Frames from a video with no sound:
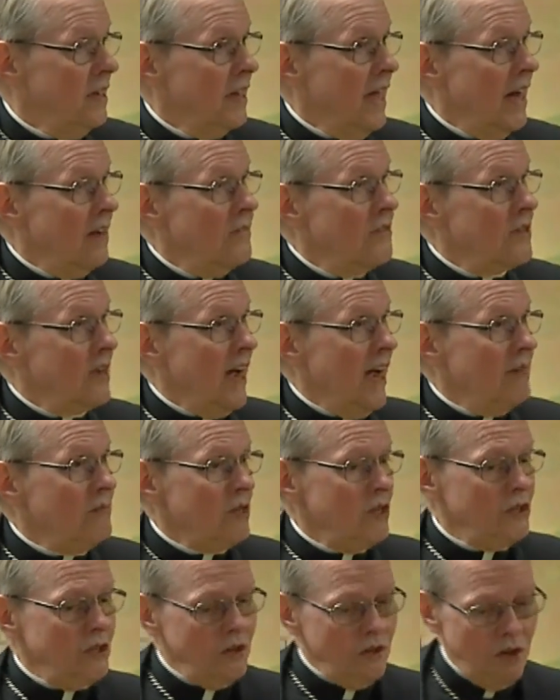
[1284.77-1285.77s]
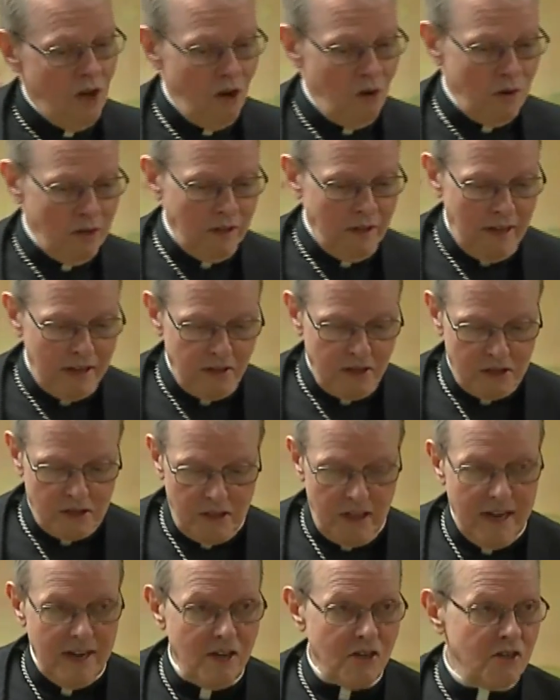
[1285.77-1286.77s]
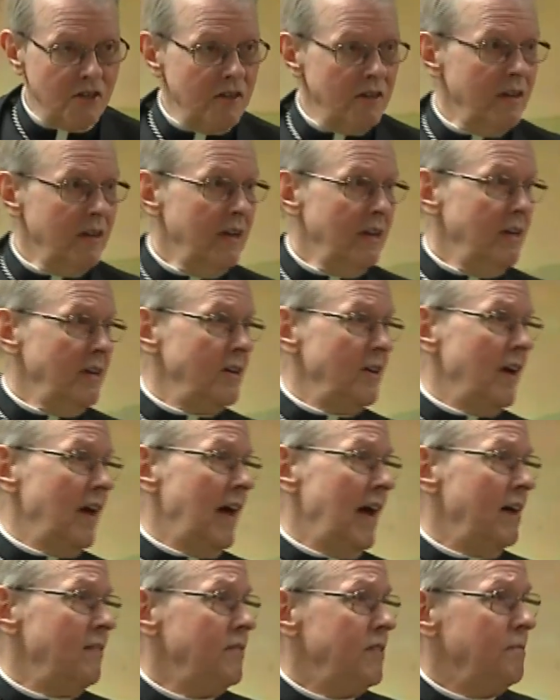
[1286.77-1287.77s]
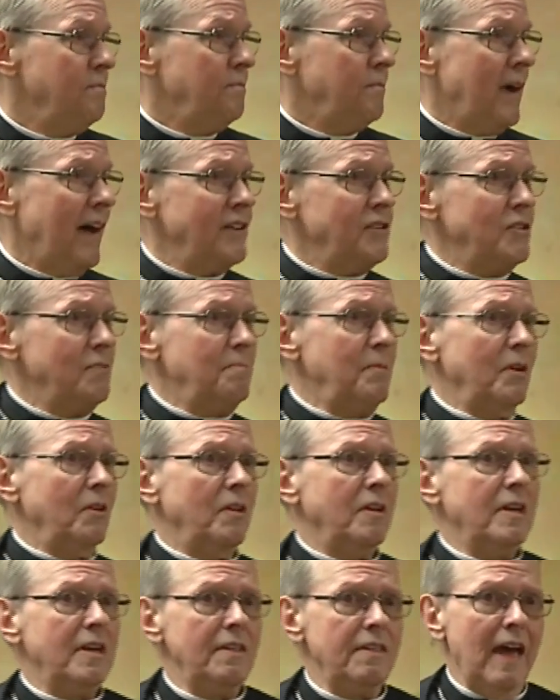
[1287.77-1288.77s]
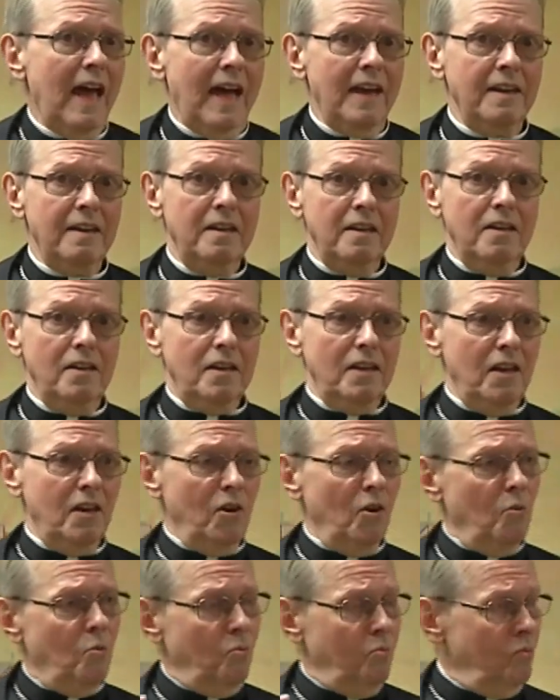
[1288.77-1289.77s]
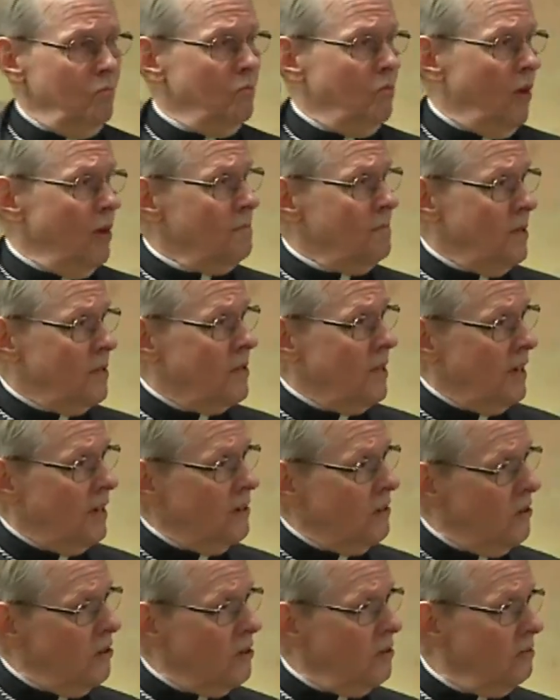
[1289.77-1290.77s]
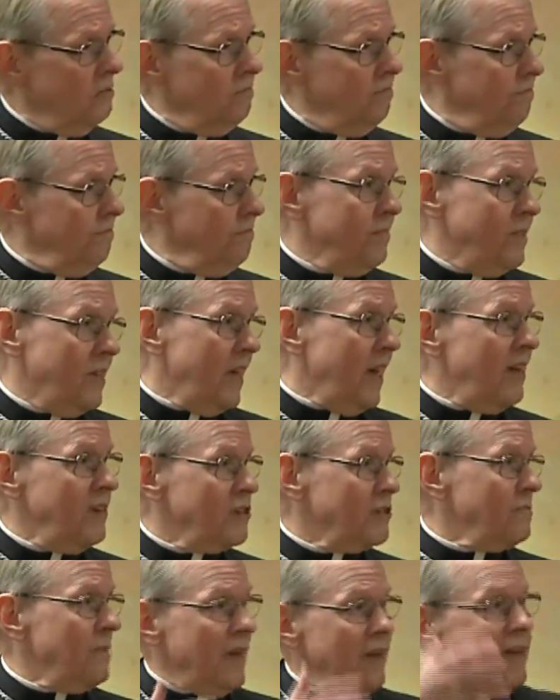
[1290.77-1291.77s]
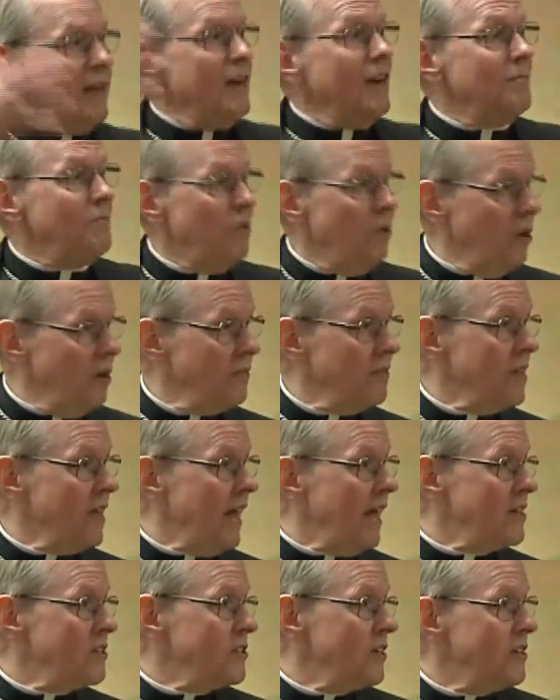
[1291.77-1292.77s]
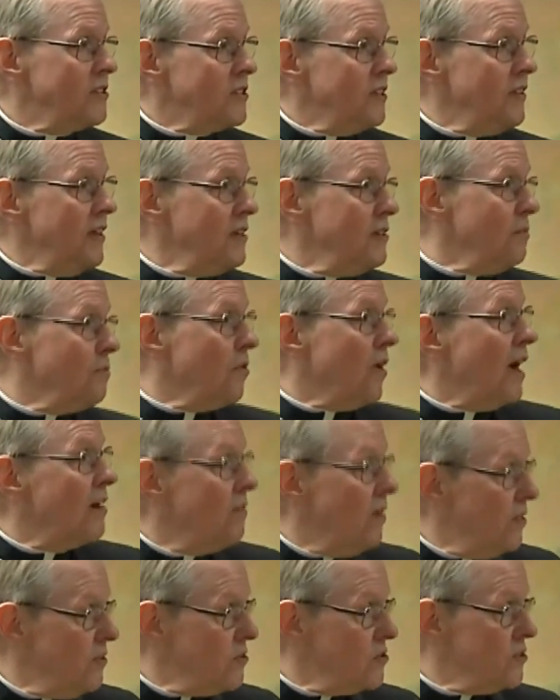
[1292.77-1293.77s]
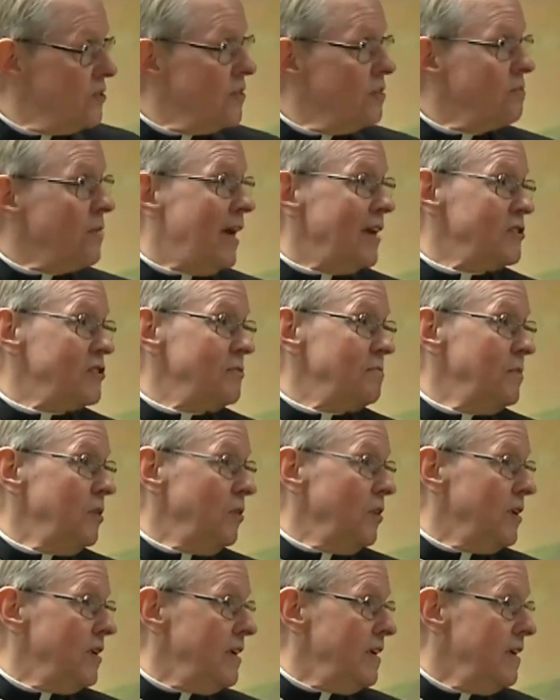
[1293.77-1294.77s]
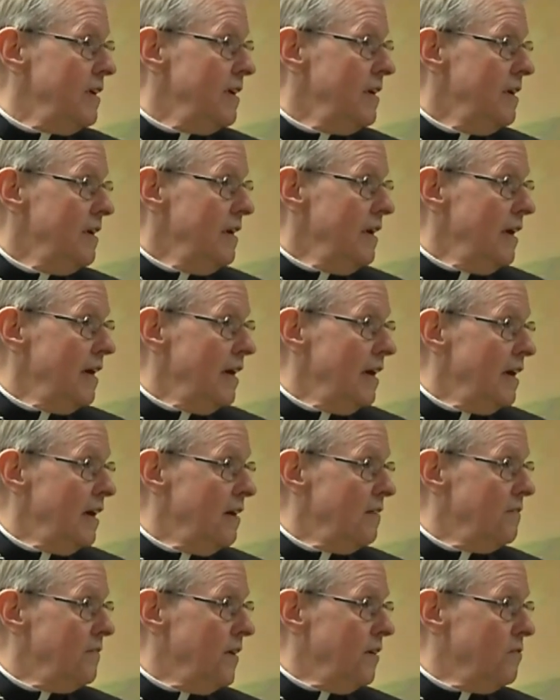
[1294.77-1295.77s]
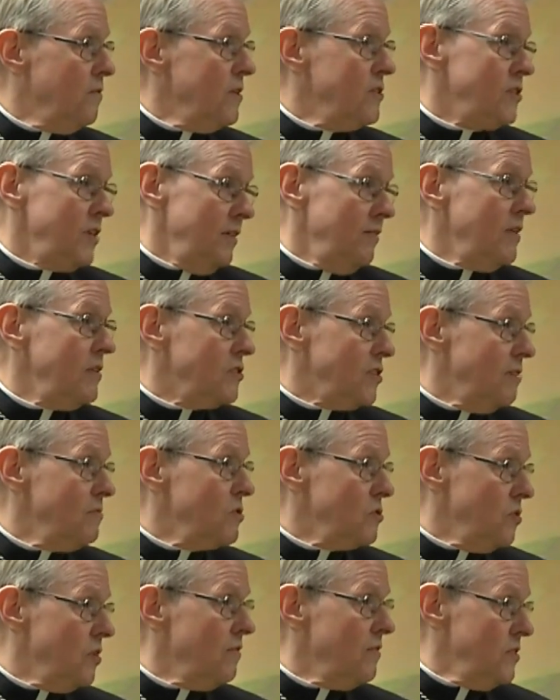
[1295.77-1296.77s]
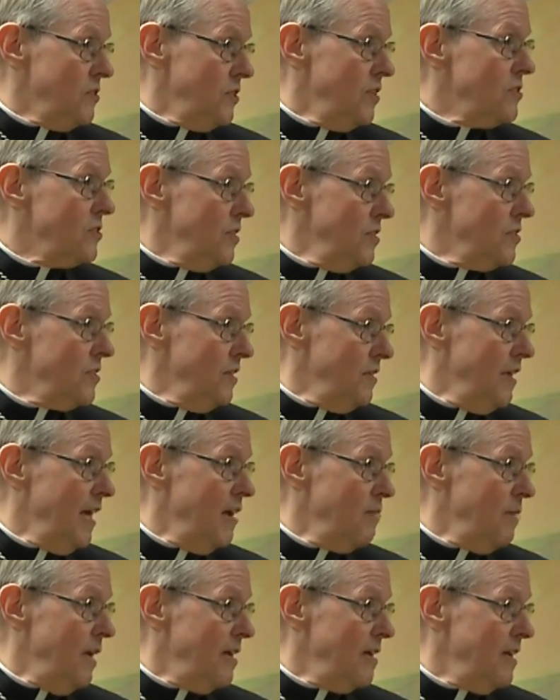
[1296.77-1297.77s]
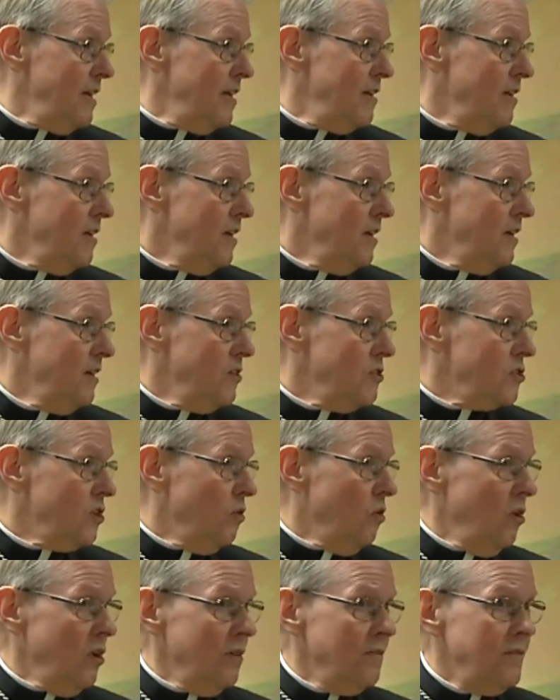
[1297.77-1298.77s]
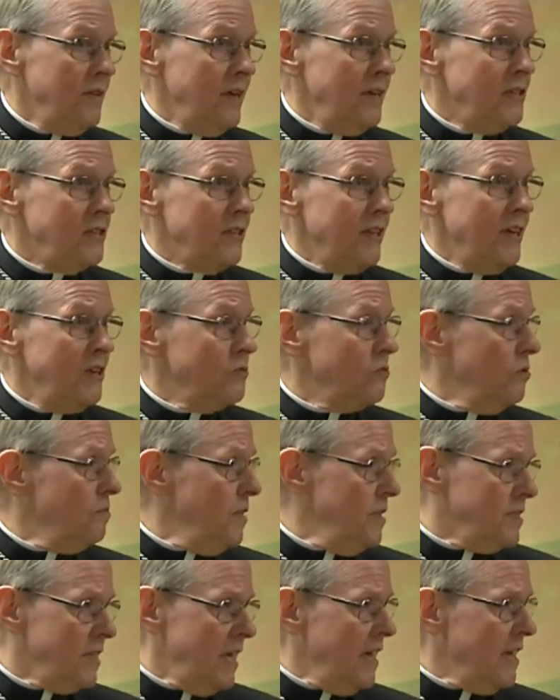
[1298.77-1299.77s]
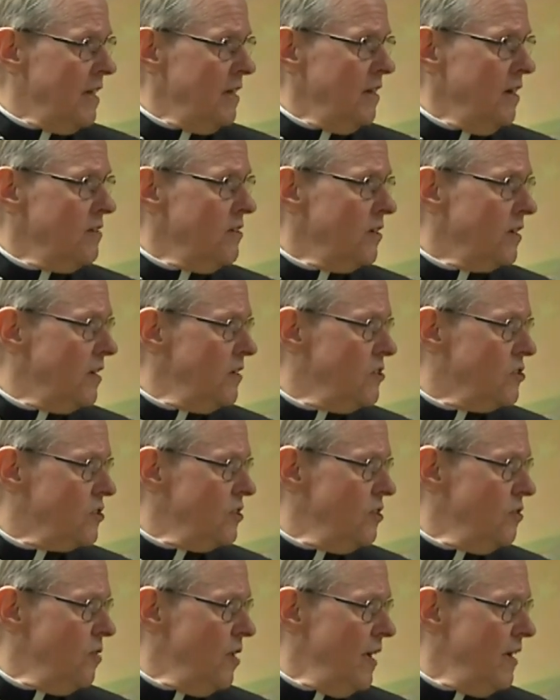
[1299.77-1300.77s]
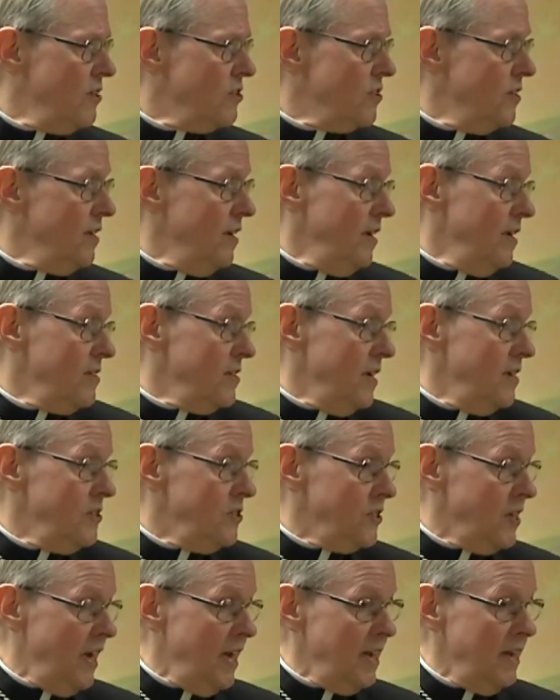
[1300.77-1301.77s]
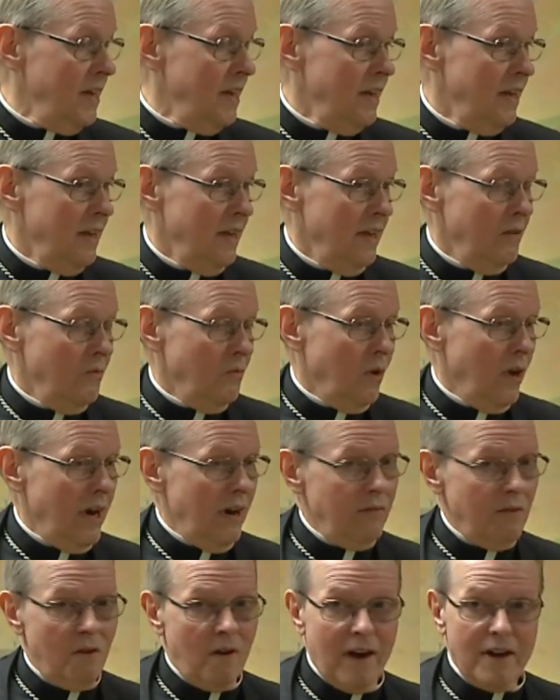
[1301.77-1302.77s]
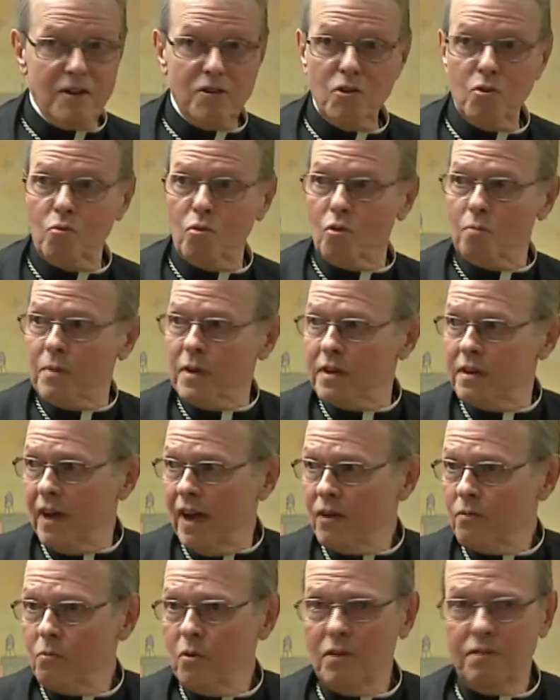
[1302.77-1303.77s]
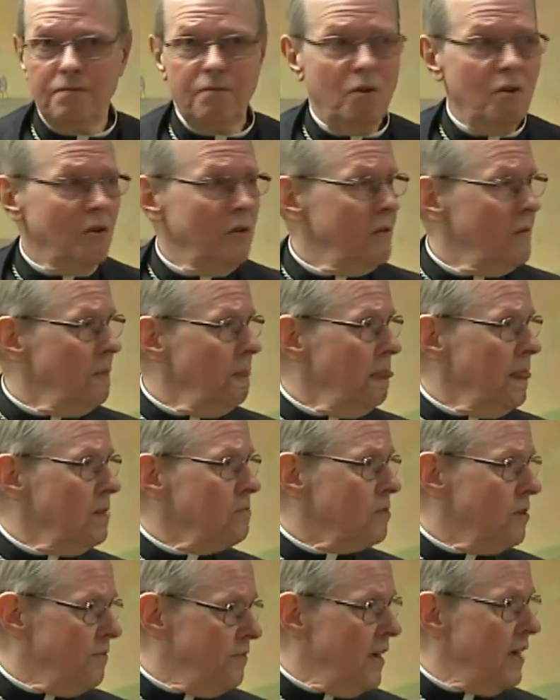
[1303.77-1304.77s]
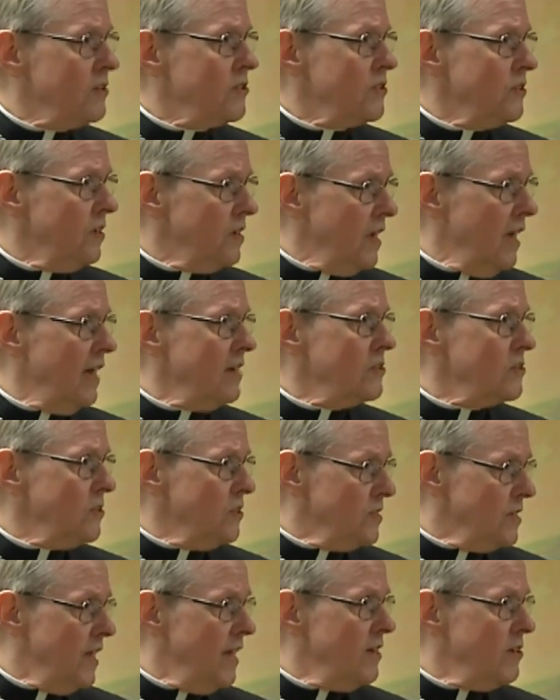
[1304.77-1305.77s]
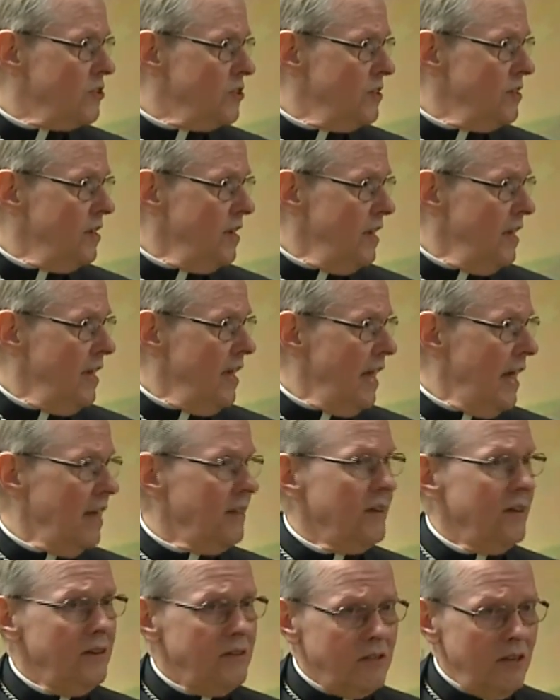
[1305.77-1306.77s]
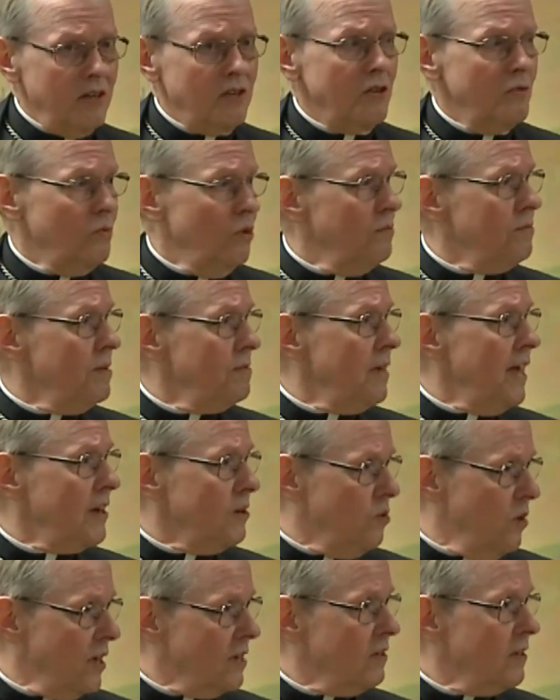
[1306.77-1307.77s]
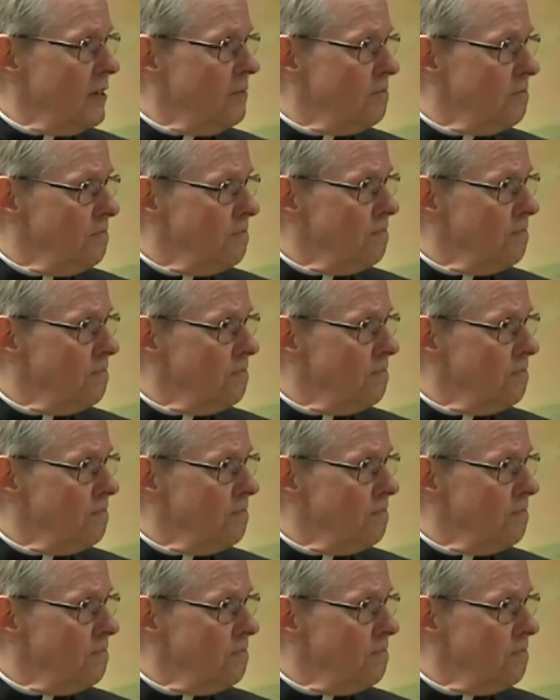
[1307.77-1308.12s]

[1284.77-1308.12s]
A lot of times, as you know, in legislation, you have the possibility that you know one particular case may eat up all of the assets and then deprive others of the possibility uh, of, of receiving some sort of assistance that they may need. So all of these things will be taken under consideration. And as I say, whatever I do will be done with full professional consultation, and the decision will be made quickly.